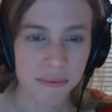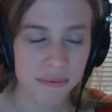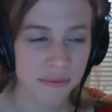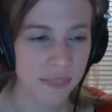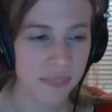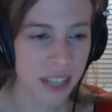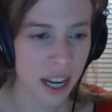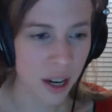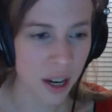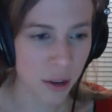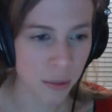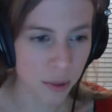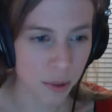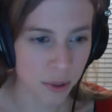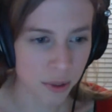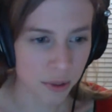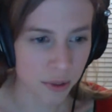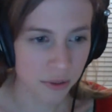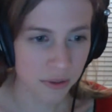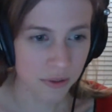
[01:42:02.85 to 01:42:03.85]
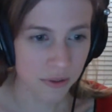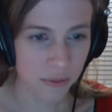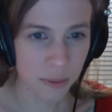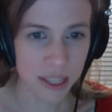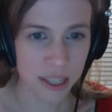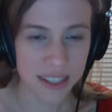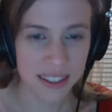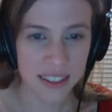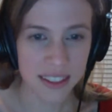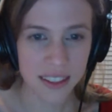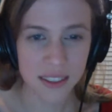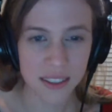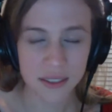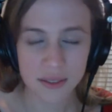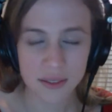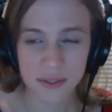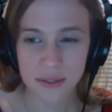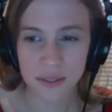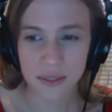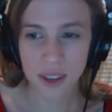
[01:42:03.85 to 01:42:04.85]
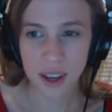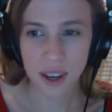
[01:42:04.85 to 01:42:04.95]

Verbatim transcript: terrible pieces of uh,